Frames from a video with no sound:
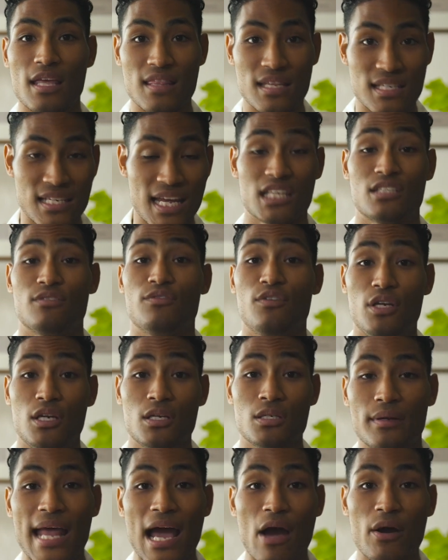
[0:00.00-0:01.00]
in the test
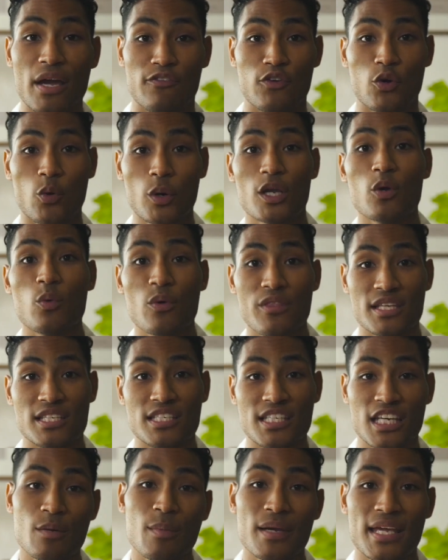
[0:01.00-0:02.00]
footage. Now, if you're working with a
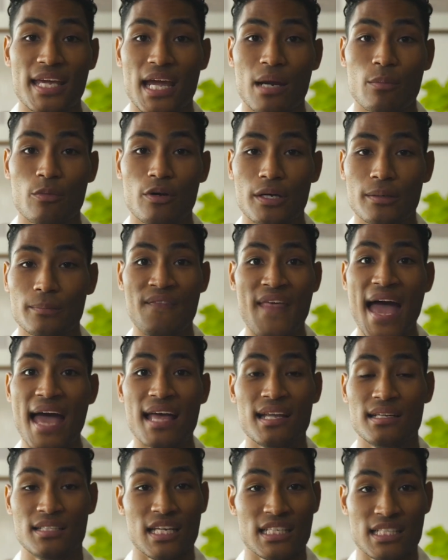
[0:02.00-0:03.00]
cinema camera
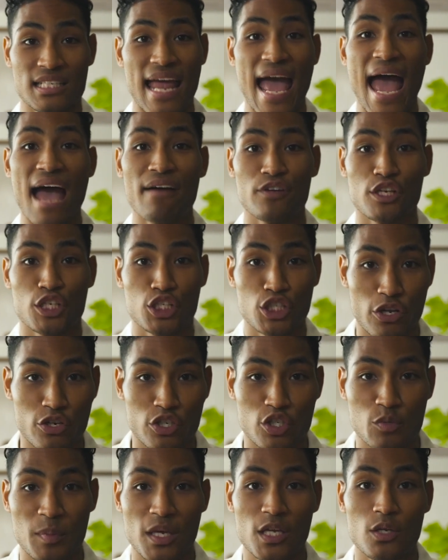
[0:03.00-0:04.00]
that doesn't have shutter
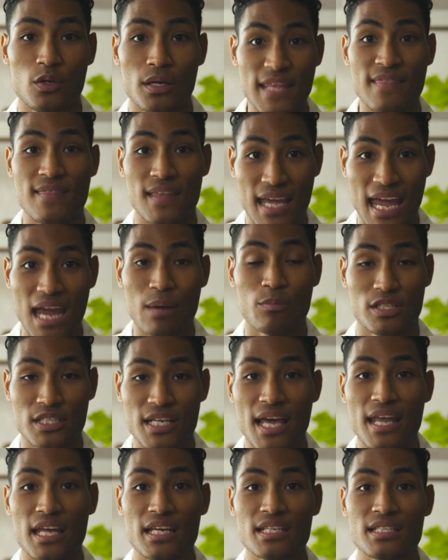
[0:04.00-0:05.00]
speed in the camera
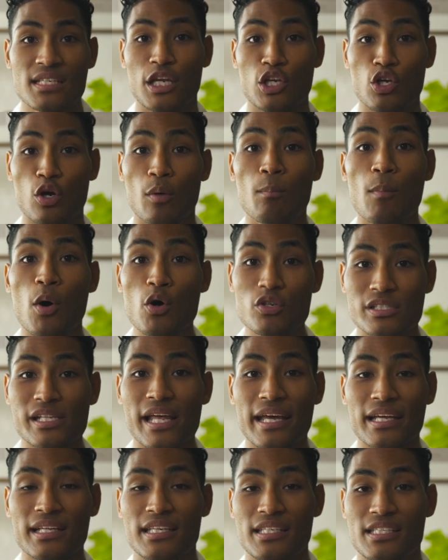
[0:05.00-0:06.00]
settings, you'll most
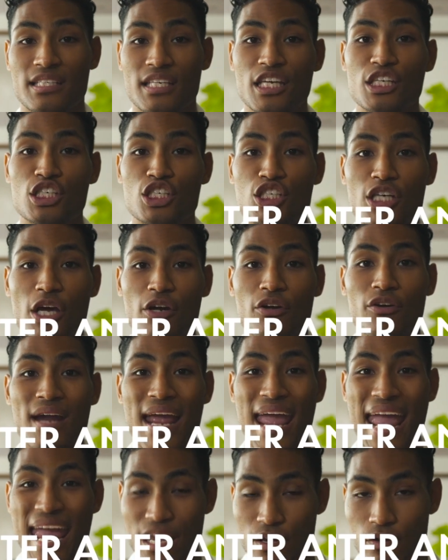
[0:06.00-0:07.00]
likely see shutter
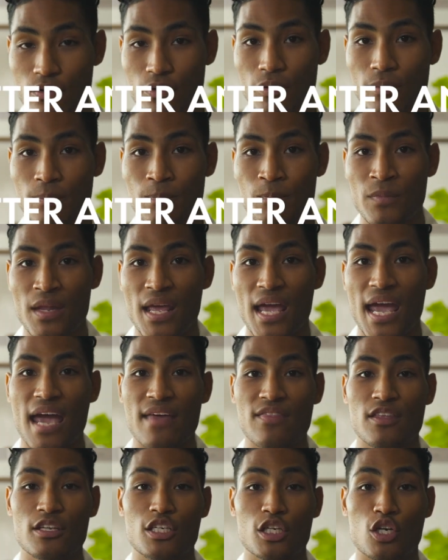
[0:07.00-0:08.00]
angle.
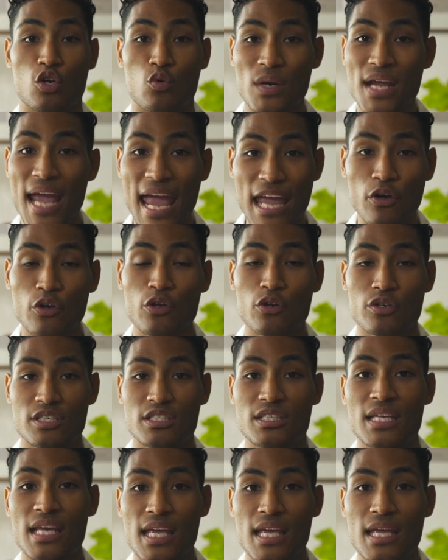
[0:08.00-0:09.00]
And the degree angle you'll
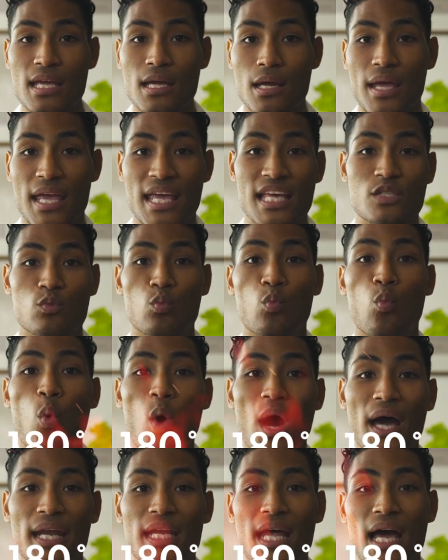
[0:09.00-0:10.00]
see is
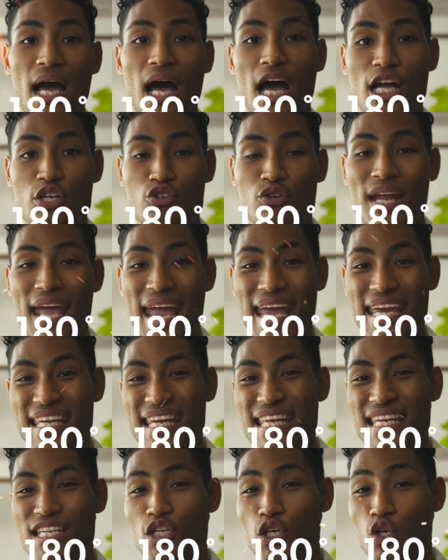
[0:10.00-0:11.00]

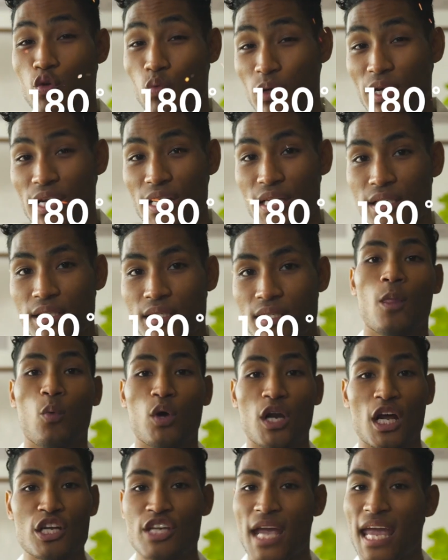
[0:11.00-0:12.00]
180 degrees.
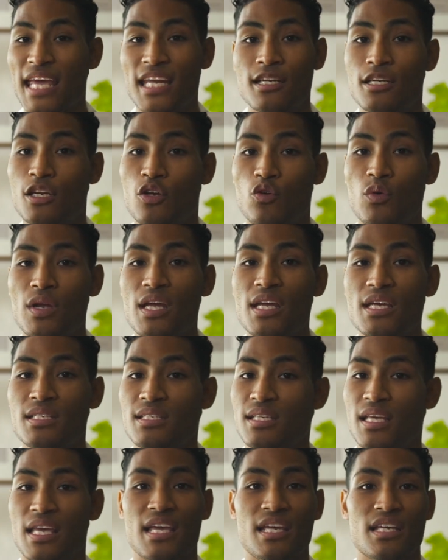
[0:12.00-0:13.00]
180
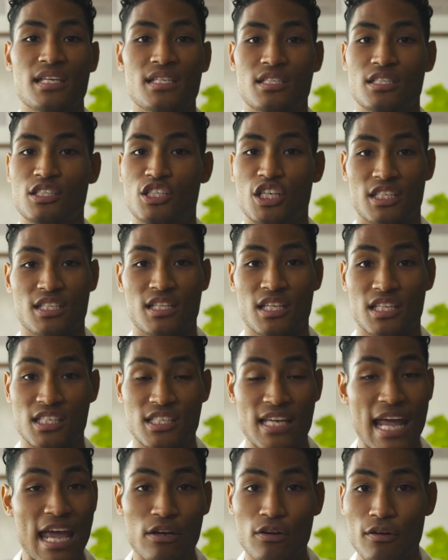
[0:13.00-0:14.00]
degrees is just the
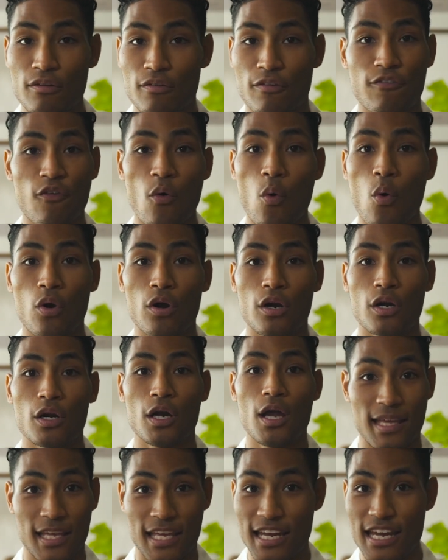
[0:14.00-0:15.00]
standard
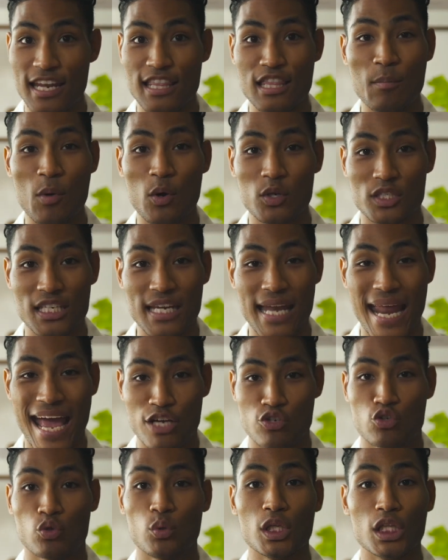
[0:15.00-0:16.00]
for getting the most
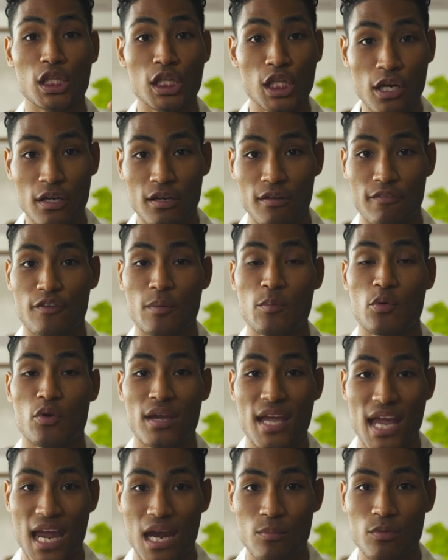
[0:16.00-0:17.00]
natural look from your
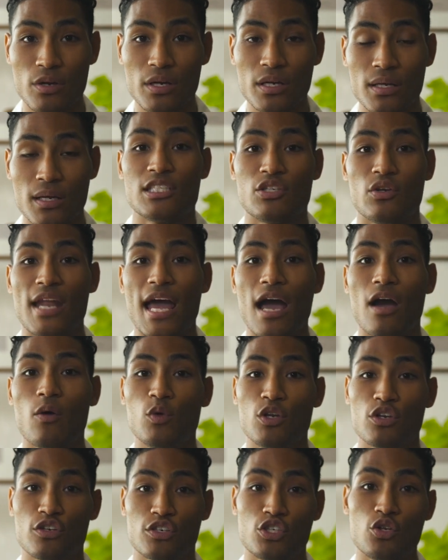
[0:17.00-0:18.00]
camera. So now
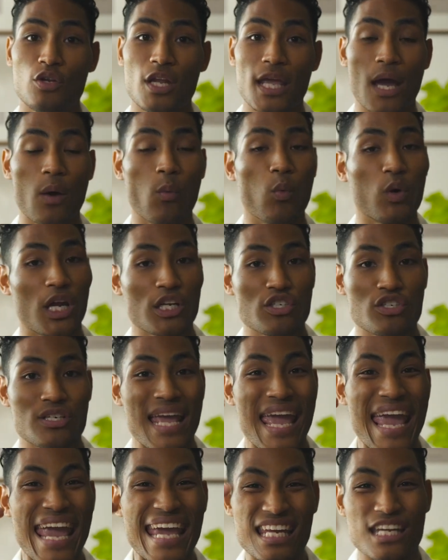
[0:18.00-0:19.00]
when you're shooting at
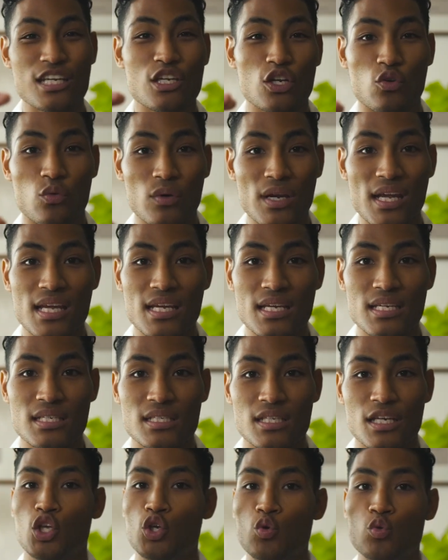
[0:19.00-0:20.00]
180
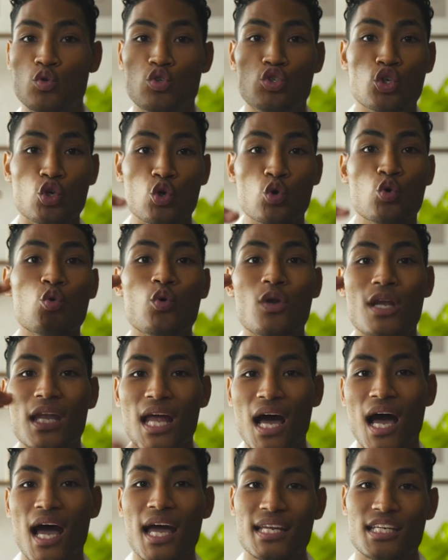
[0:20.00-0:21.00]
degrees, you do
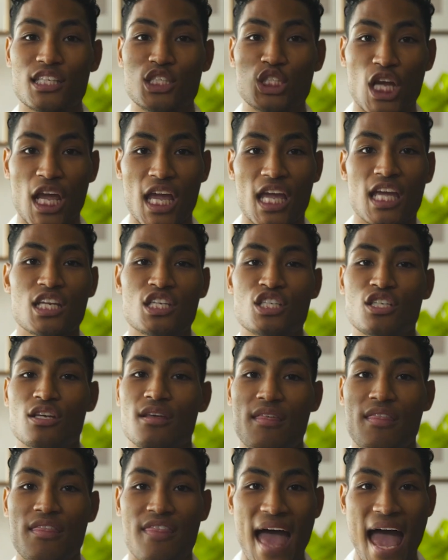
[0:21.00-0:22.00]
not change
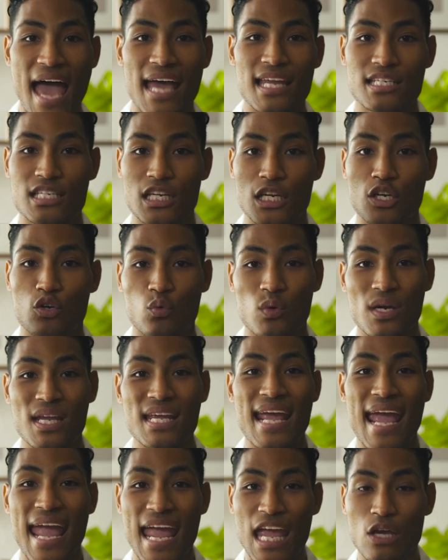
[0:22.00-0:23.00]
that
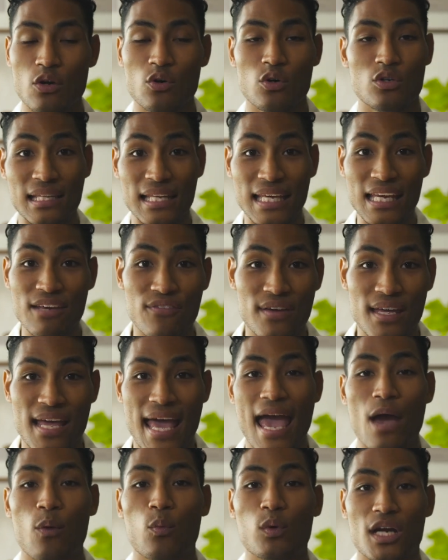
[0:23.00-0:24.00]
degree angle. Leave it
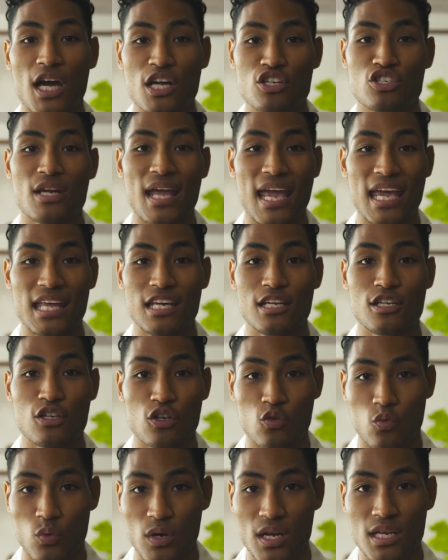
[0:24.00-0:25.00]
at 180
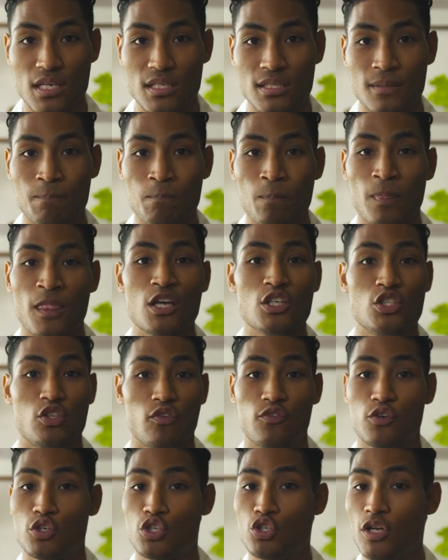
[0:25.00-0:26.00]
degrees. So
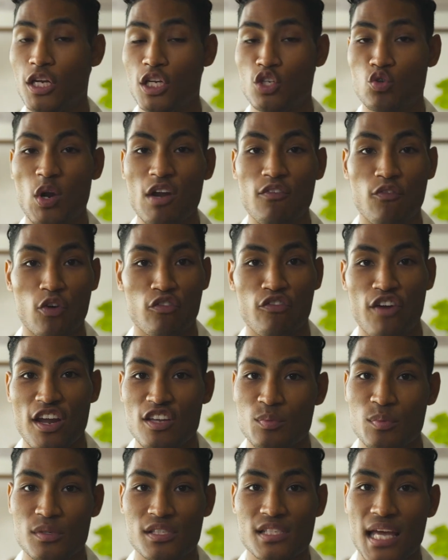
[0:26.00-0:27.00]
if you're shooting 24
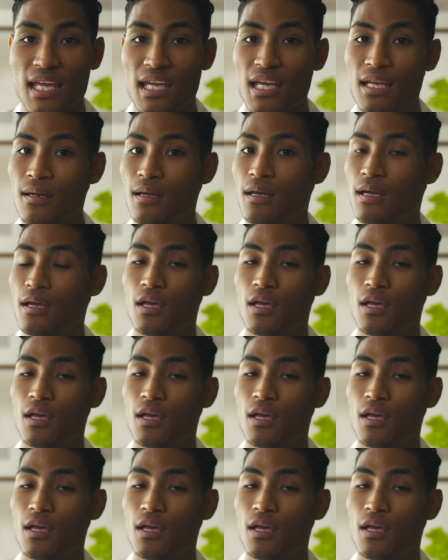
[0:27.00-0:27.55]
frames per second,